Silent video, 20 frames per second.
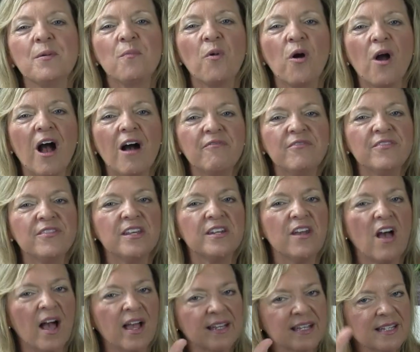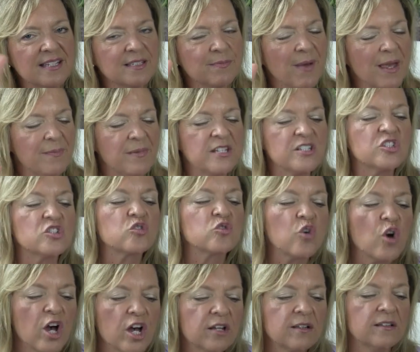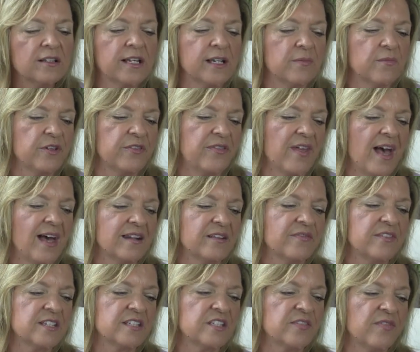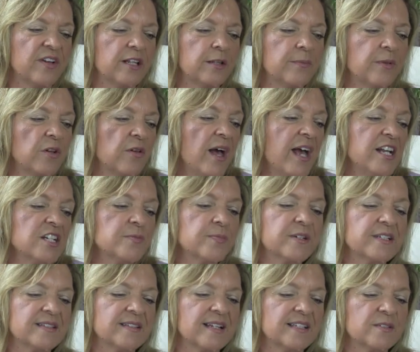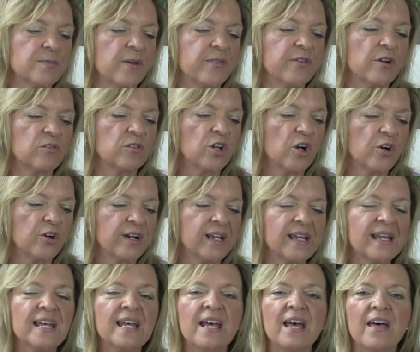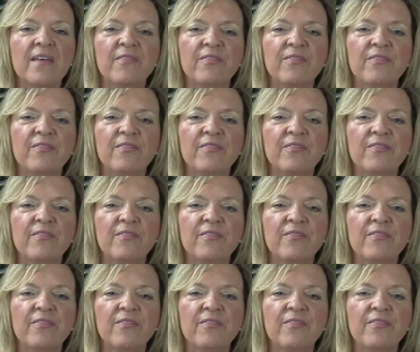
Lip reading: But more often than not, kids may be struggling with that at this developmental age because that's what they're learning.